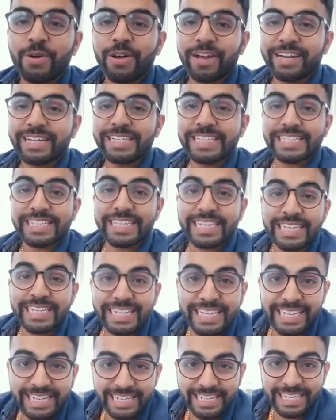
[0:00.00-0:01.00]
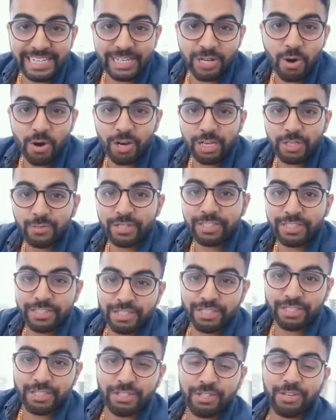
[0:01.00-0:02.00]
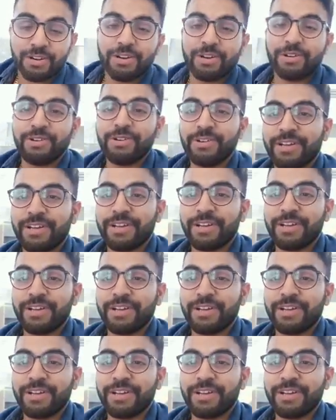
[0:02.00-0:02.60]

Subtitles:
here in Centennial College, which is in Toronto.